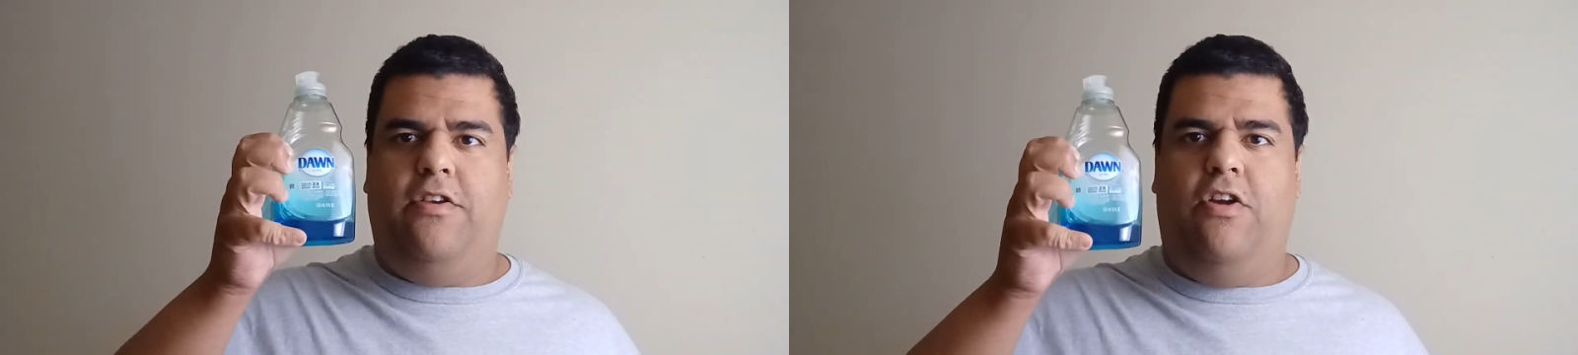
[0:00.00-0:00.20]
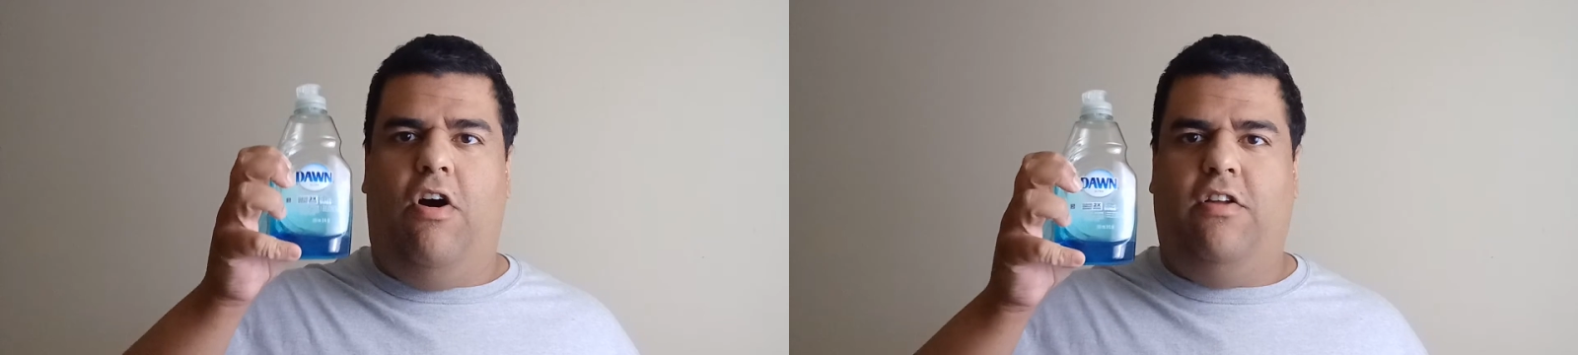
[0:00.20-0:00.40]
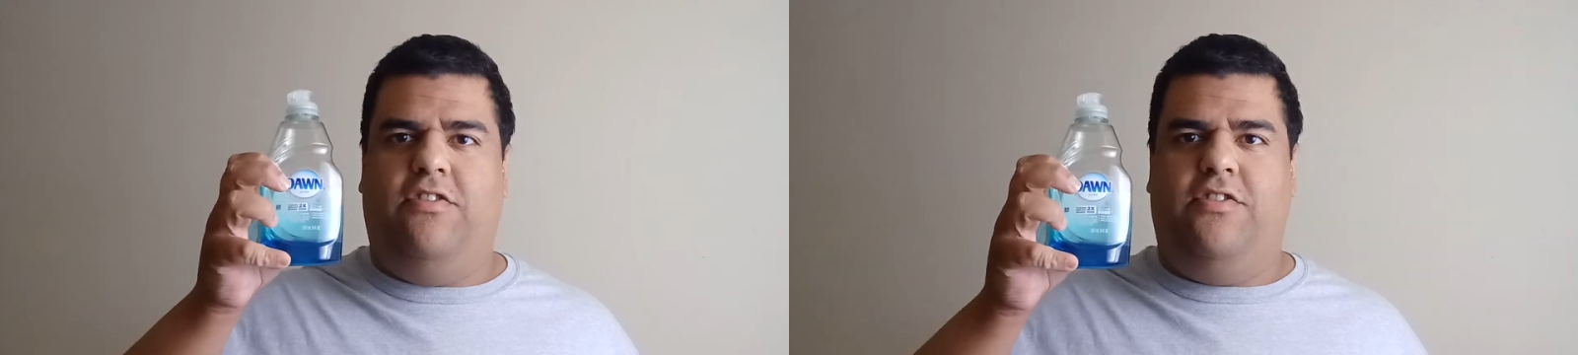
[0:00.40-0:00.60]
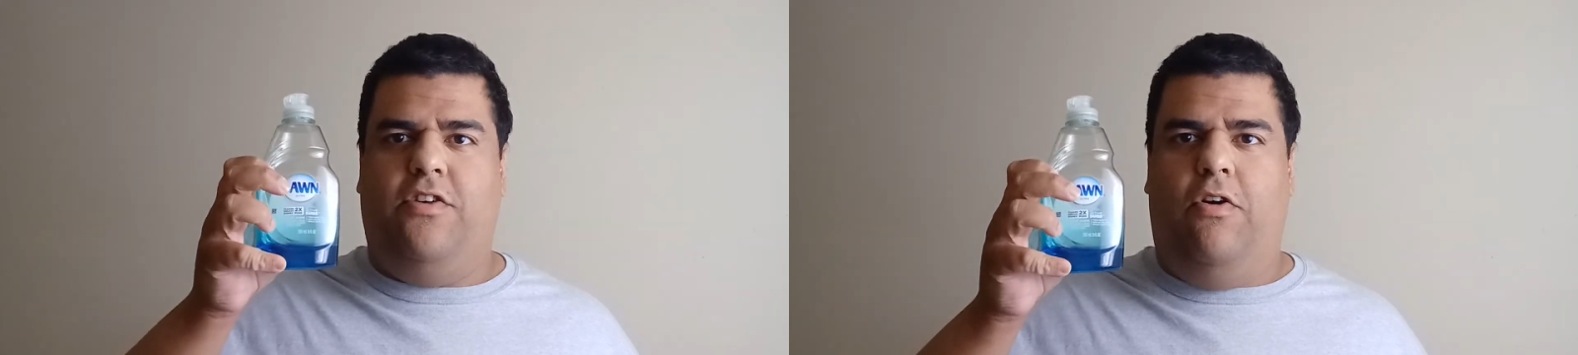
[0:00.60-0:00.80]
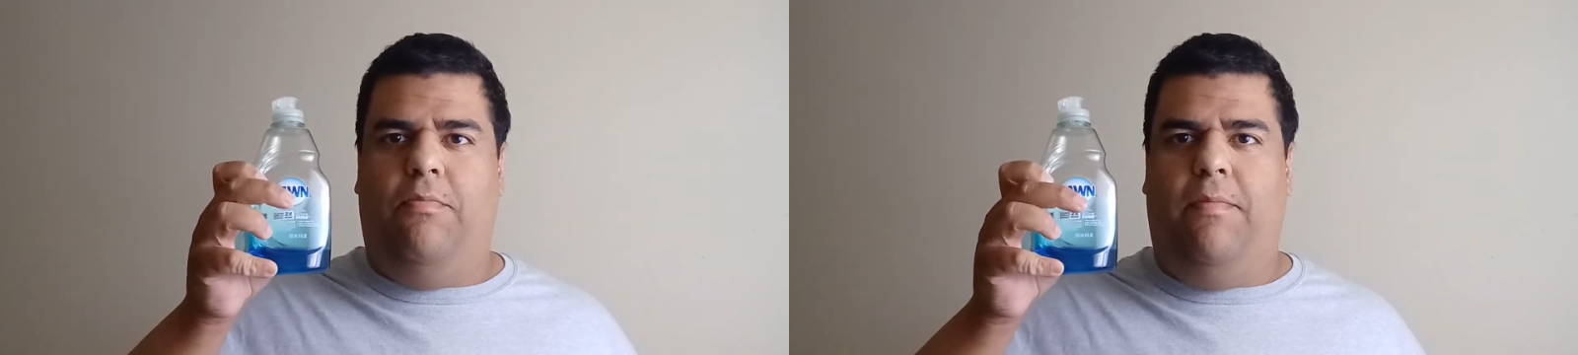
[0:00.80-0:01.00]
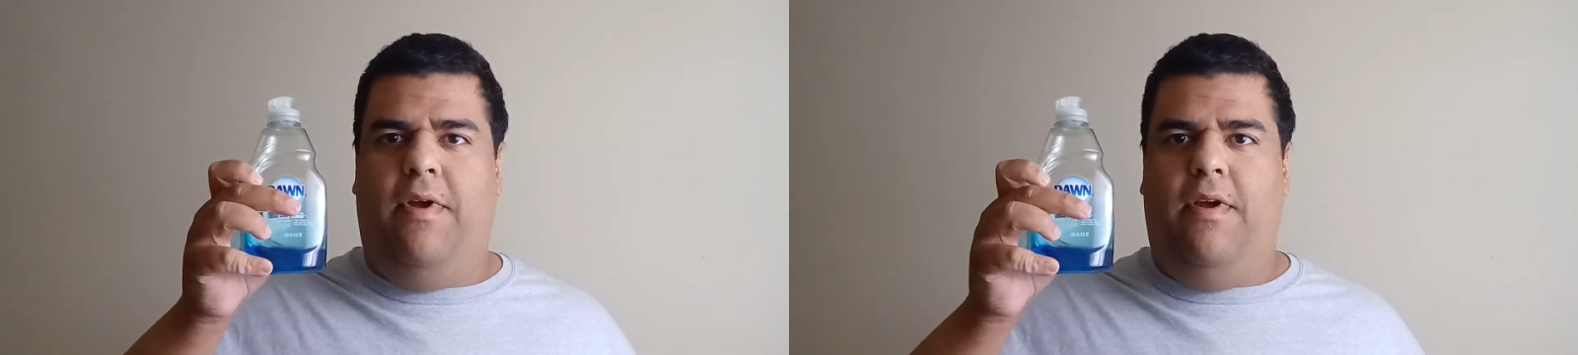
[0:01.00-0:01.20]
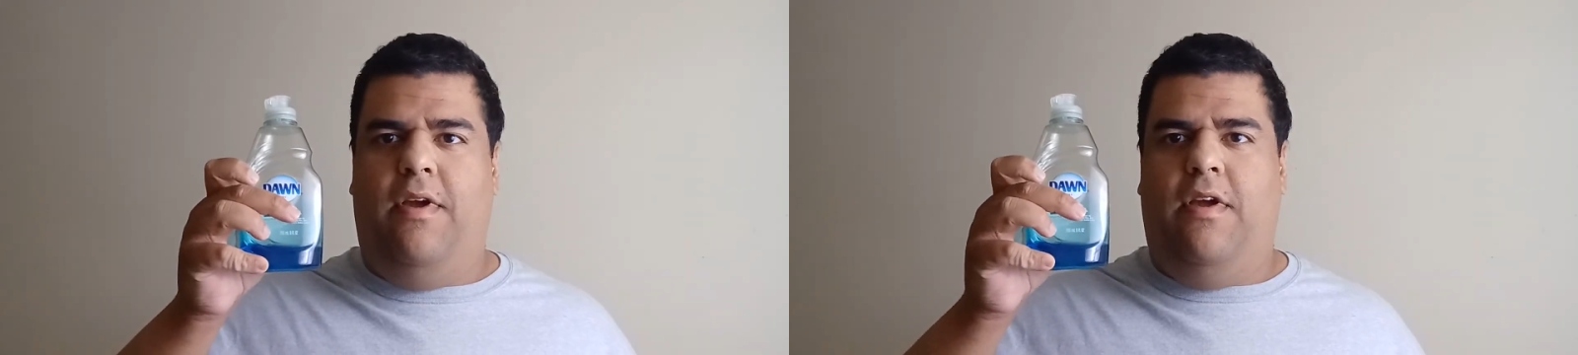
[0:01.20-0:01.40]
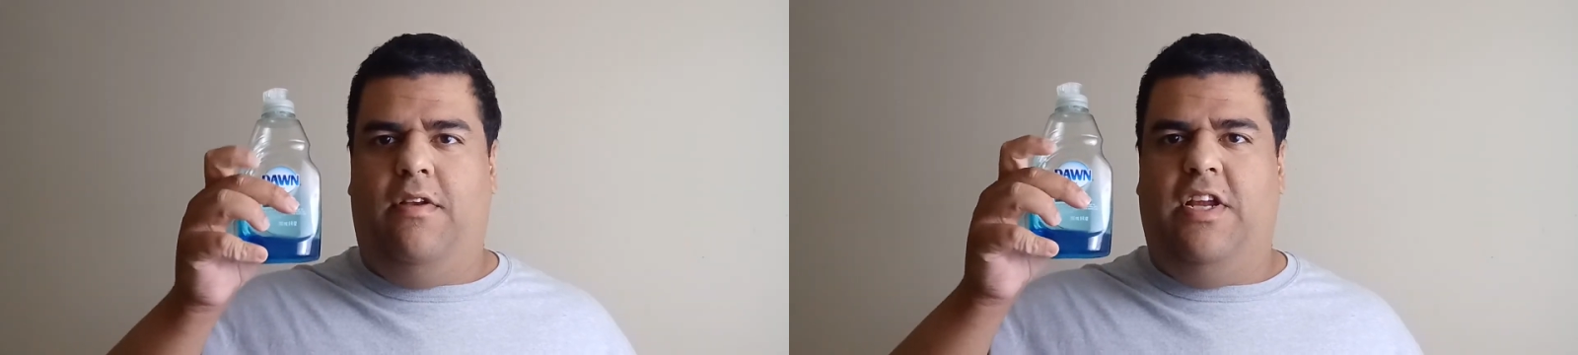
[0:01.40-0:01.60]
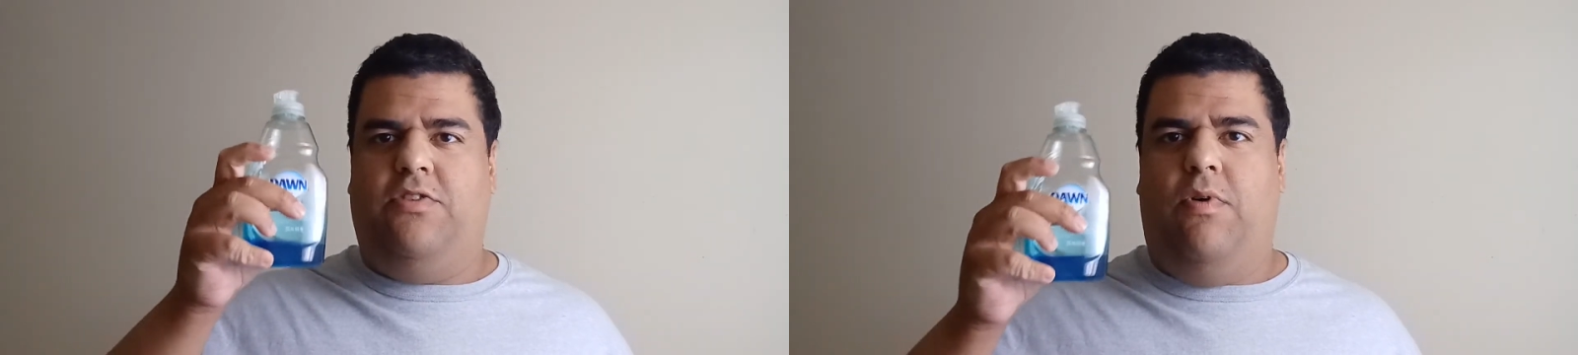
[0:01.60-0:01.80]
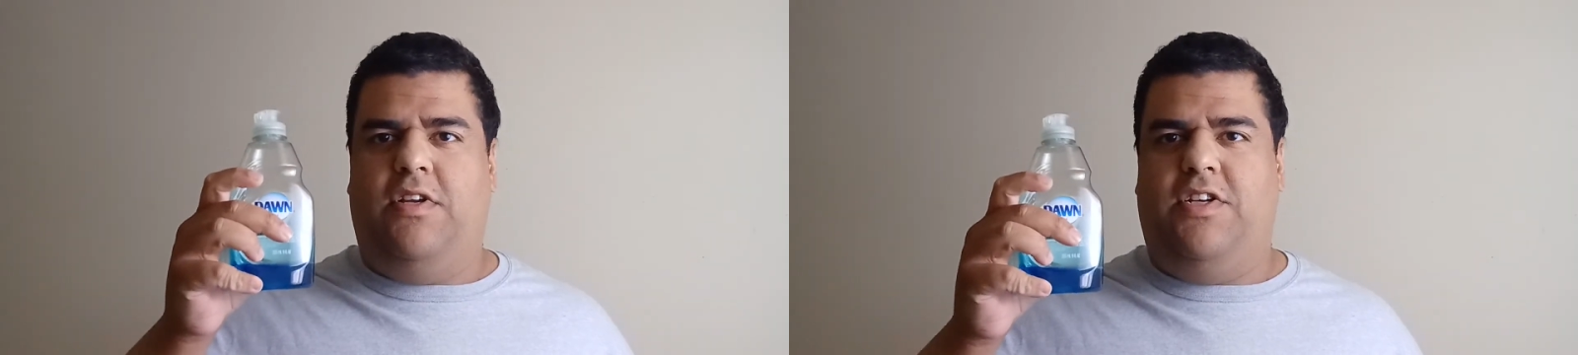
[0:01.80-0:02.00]
Dawn soap,
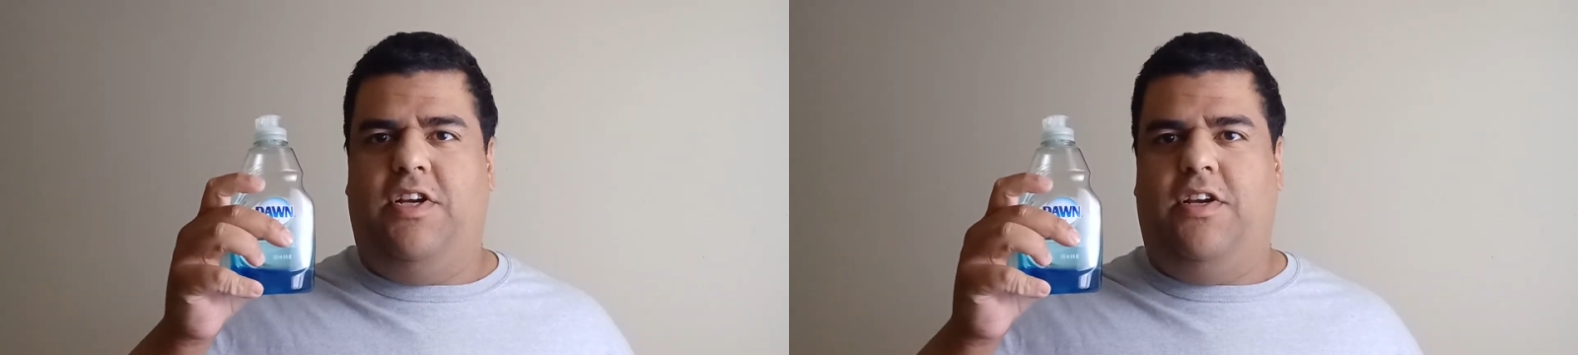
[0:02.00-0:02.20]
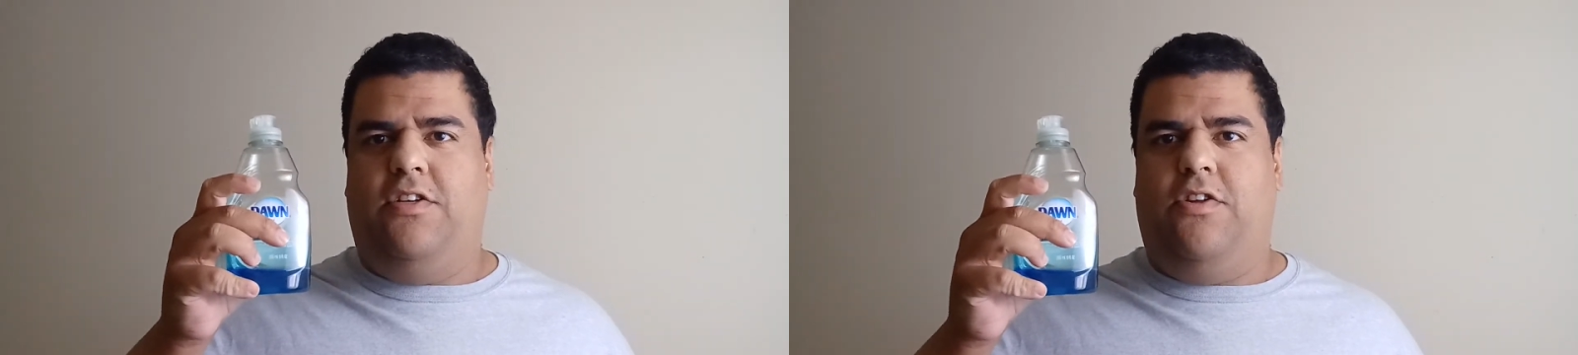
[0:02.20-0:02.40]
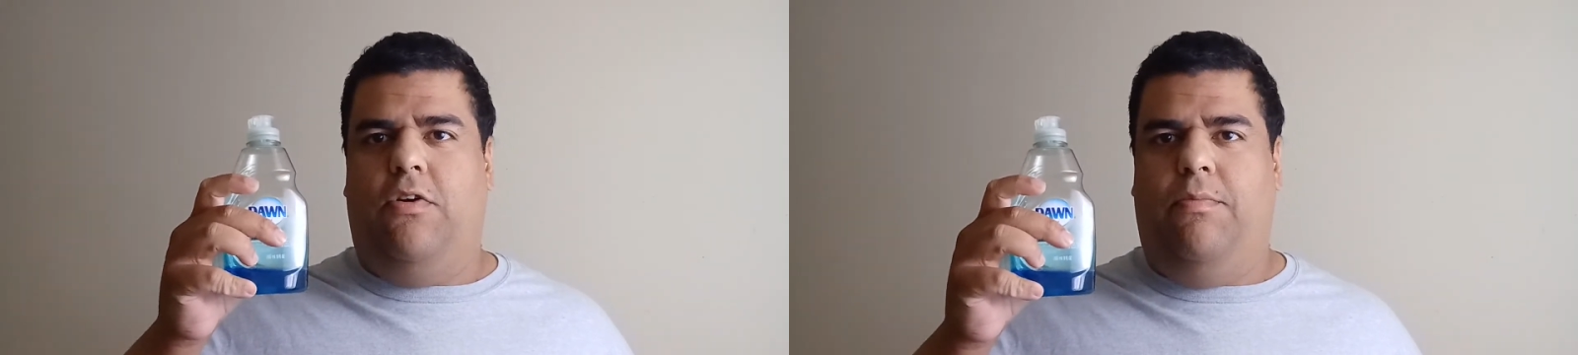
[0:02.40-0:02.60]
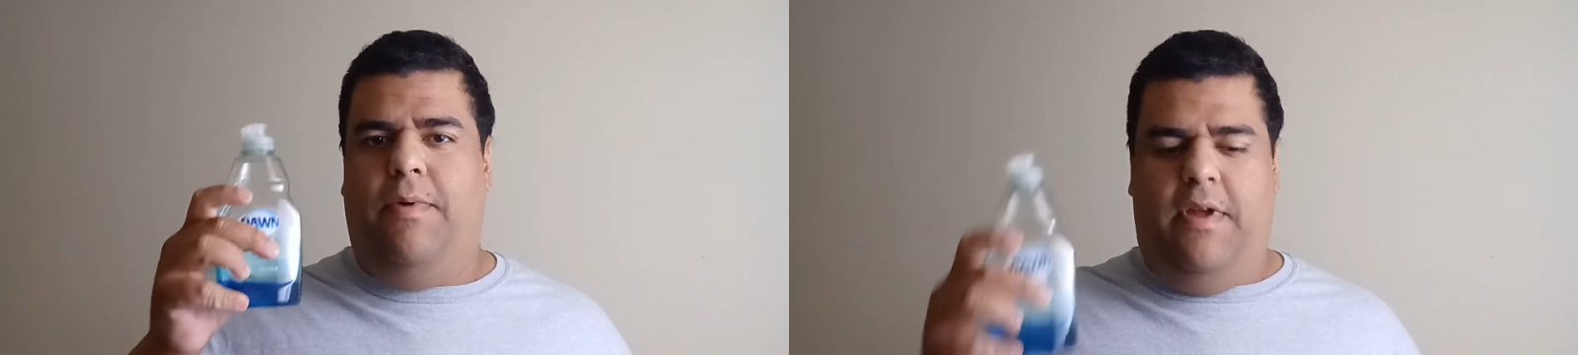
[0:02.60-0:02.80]
dishwashing soap,